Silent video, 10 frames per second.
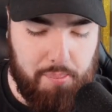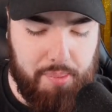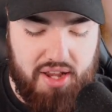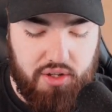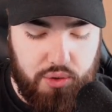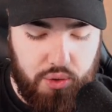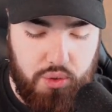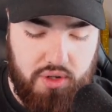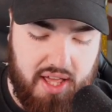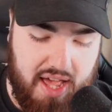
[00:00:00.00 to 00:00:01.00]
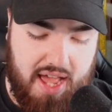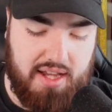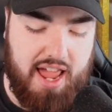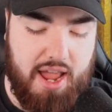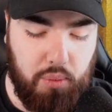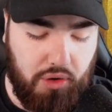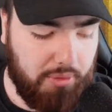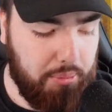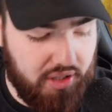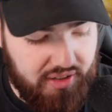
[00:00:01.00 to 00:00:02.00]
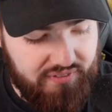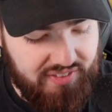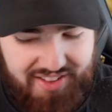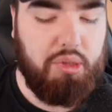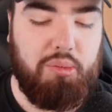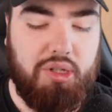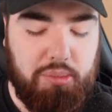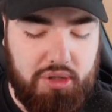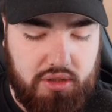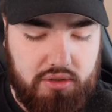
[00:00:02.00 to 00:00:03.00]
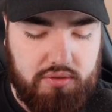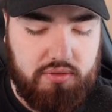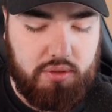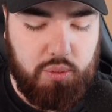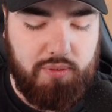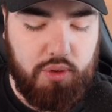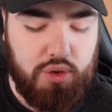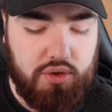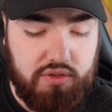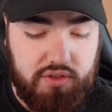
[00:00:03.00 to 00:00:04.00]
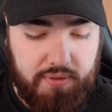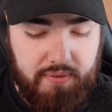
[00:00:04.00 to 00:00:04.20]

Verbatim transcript: Barraskewda, and a Water Bucket. Boom, boom, boom. We move.